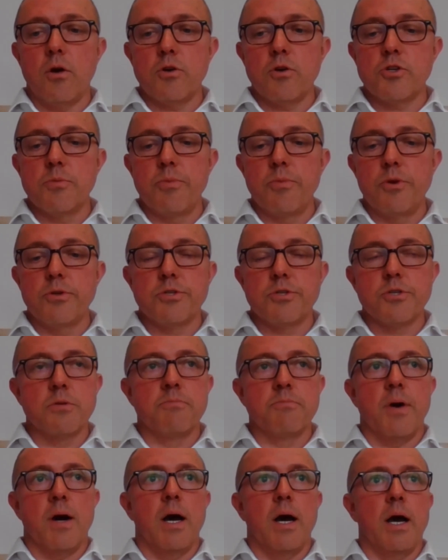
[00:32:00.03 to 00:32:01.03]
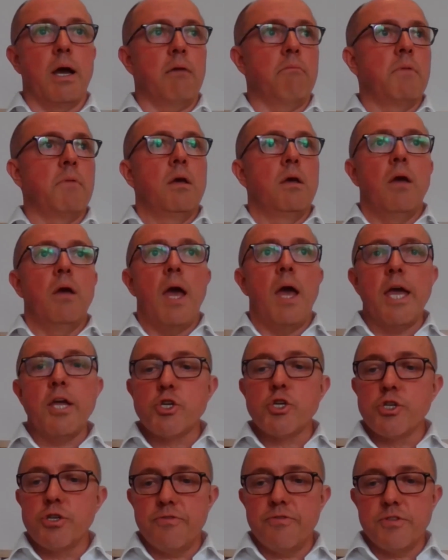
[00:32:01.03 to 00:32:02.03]
contributed by a
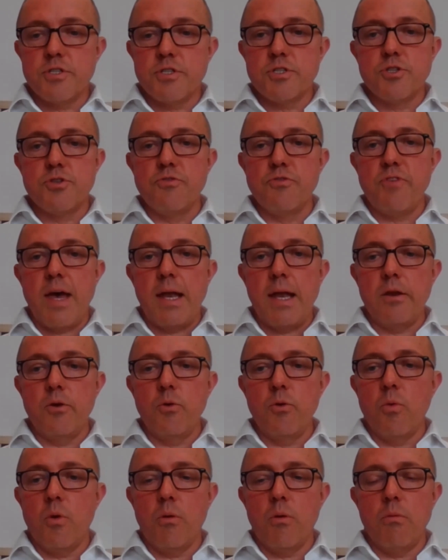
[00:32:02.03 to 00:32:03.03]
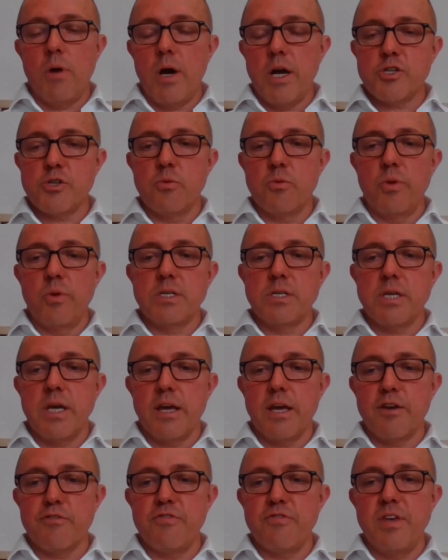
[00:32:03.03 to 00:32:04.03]
shift to value, well, why should we
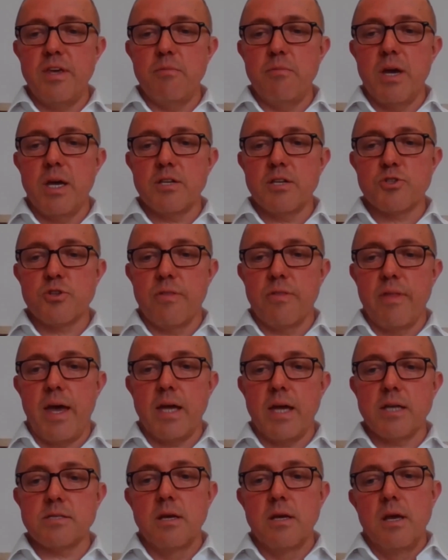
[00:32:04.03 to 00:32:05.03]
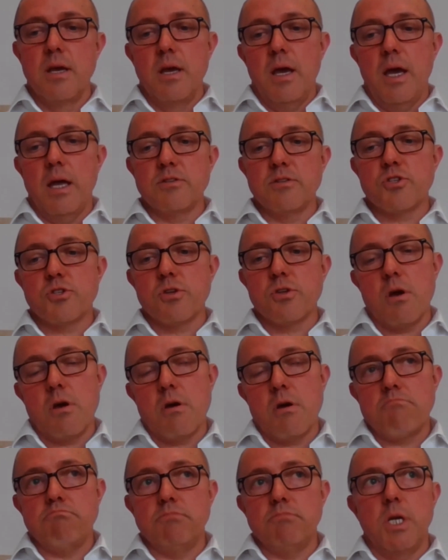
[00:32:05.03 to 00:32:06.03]
take a fee based on that? And
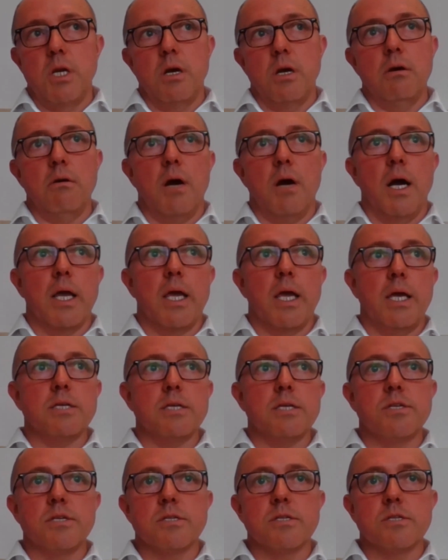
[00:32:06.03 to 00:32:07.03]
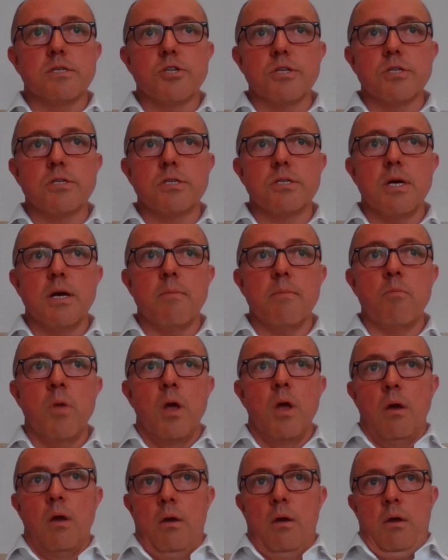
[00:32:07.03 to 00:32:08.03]
so, I guess it's just
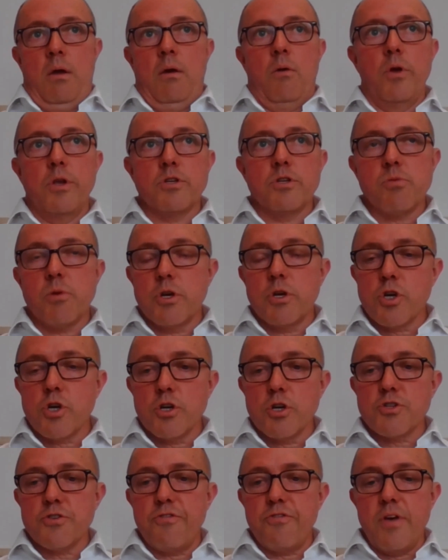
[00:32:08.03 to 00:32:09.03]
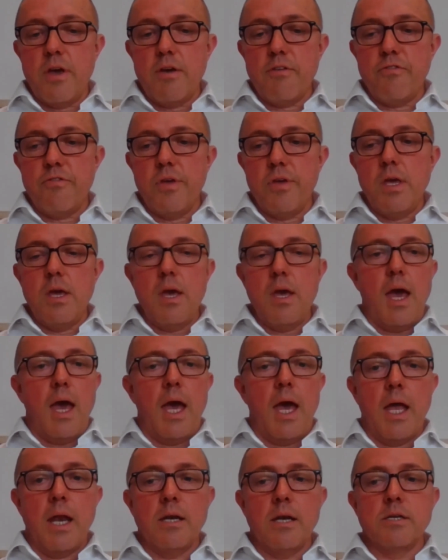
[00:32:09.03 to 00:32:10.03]
we just want to charge a fair fee
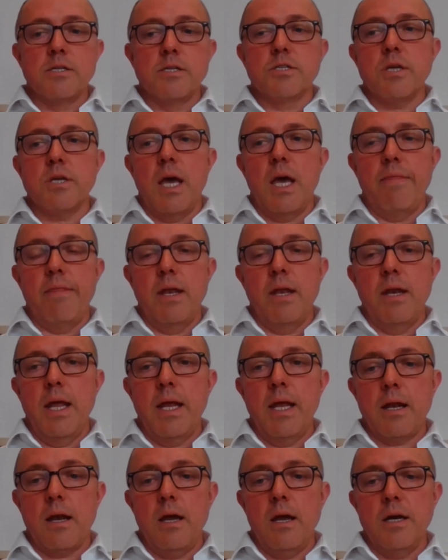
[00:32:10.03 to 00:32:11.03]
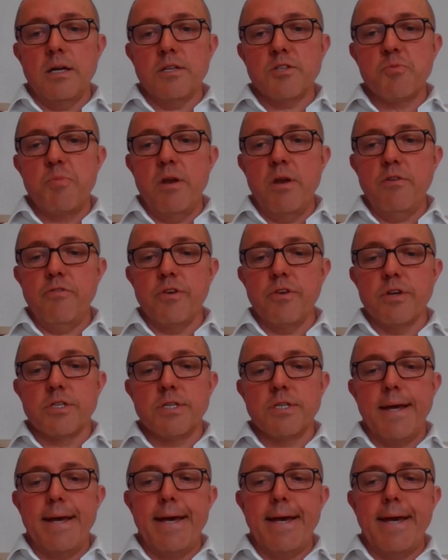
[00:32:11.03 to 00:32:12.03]
and then let clients
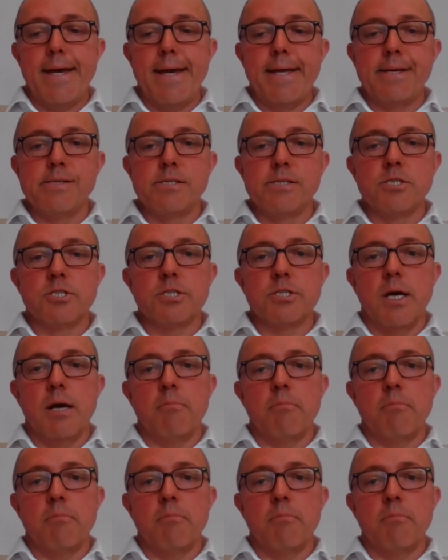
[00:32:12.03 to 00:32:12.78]
benefit. And